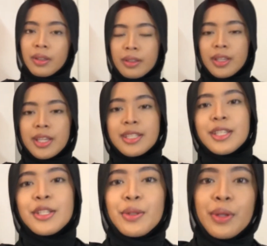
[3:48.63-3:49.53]
Okay,
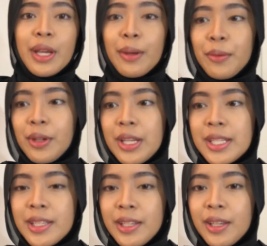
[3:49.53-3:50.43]
since today I'm not
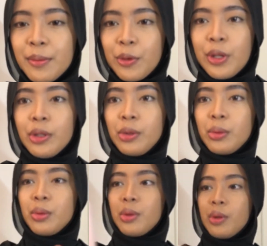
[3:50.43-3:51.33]
lazy, I'm going to
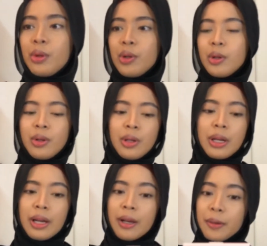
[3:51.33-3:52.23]

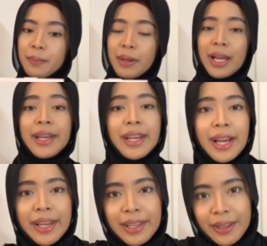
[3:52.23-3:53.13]
apply
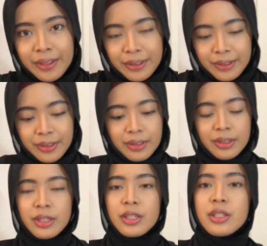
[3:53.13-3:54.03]
eyeliner.
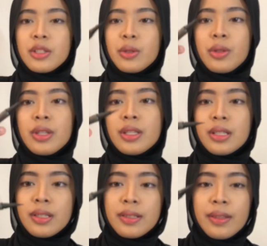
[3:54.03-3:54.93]
So this
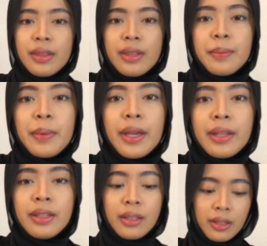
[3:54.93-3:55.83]
is the
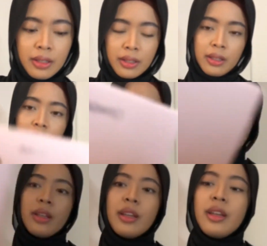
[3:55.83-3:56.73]
pen.
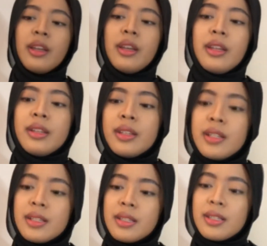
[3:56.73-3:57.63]
And
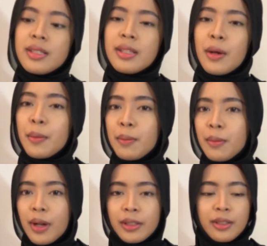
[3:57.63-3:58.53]
this is some
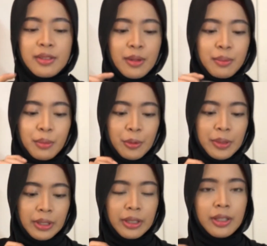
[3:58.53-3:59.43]

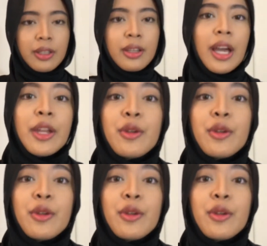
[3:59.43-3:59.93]
pomade thing. I don't